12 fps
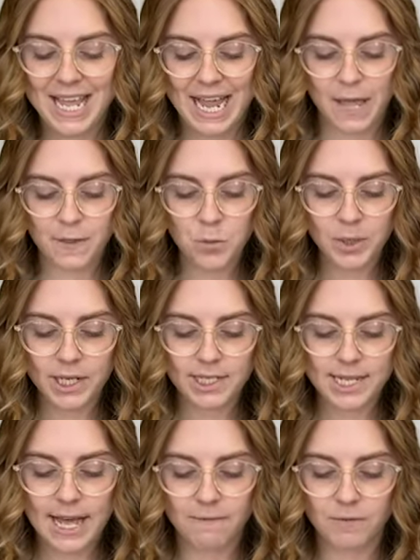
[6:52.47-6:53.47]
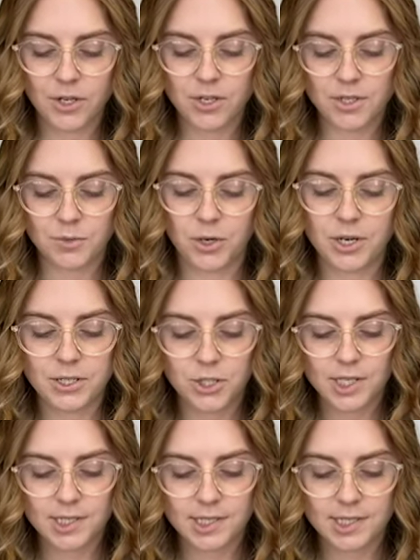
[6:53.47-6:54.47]
And then we get to that verse where
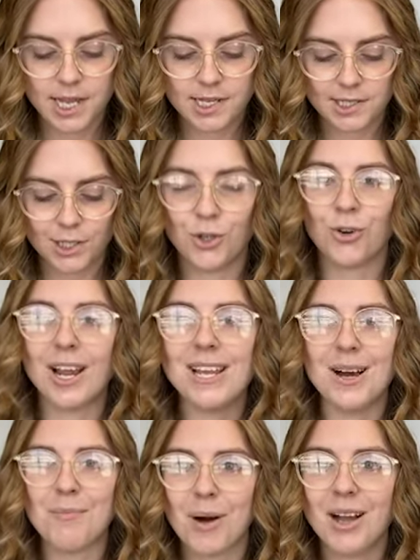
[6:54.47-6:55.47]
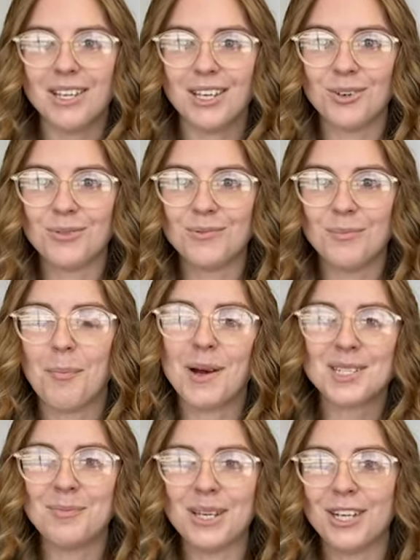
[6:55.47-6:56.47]
Jesus says, The great among you
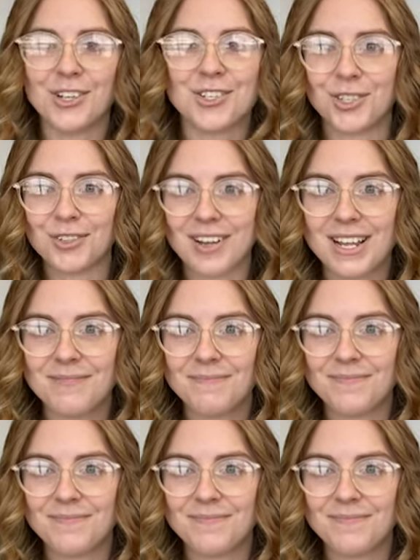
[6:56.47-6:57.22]
must be your servant.